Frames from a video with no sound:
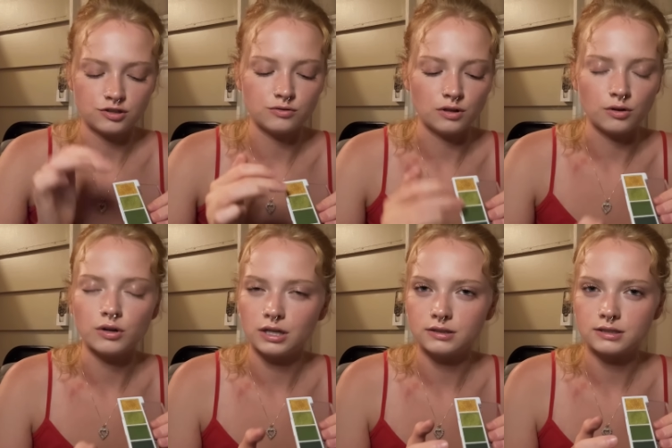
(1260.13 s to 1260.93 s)
do the
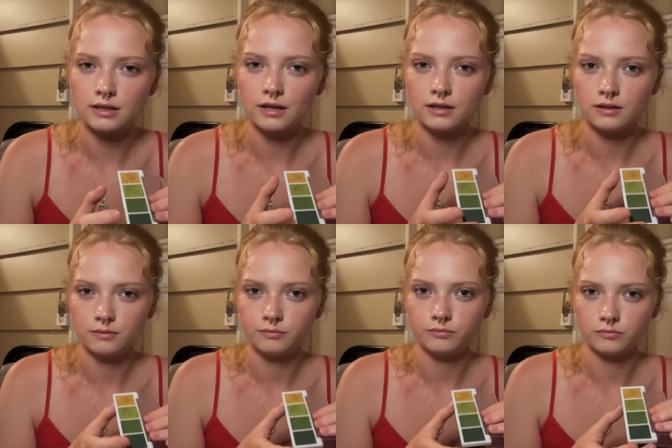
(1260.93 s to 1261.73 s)
greens
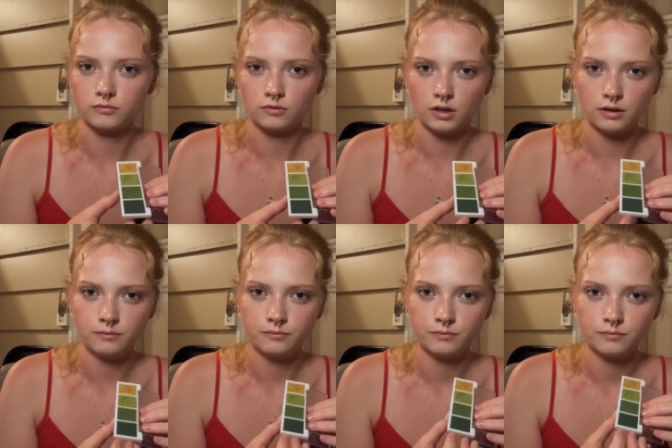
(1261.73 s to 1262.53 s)
then. Okay.
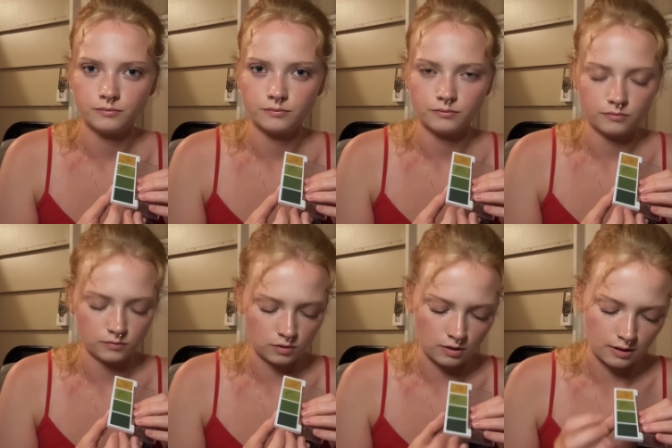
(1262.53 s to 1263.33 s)

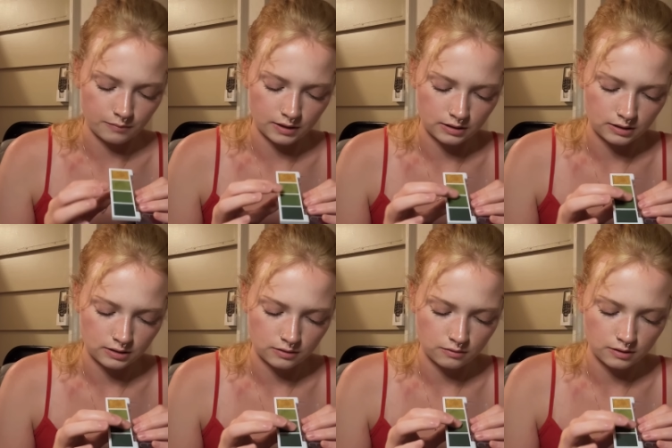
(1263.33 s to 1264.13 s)
Okay, let's
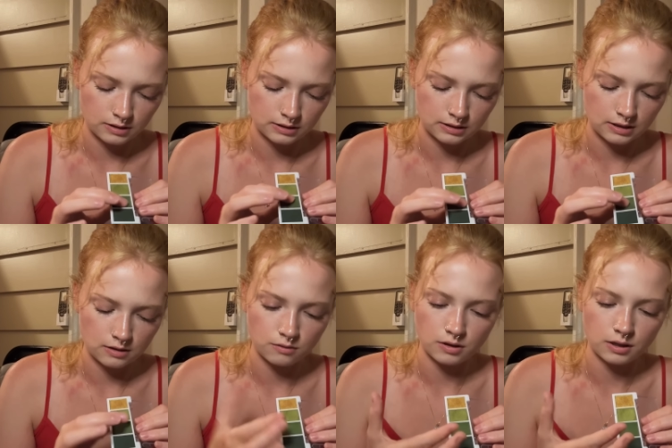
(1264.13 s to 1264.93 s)
do this light
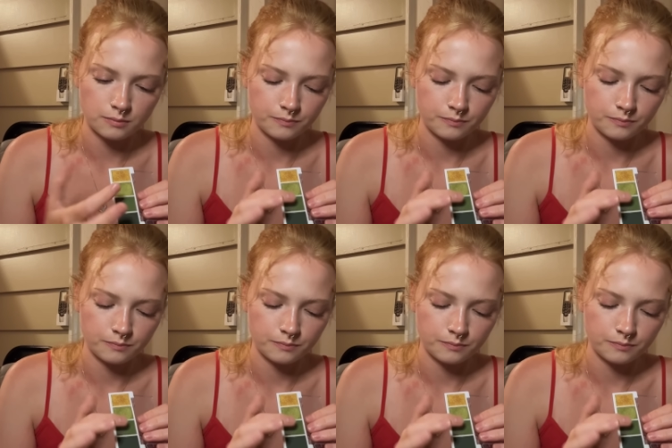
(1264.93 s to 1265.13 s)
green.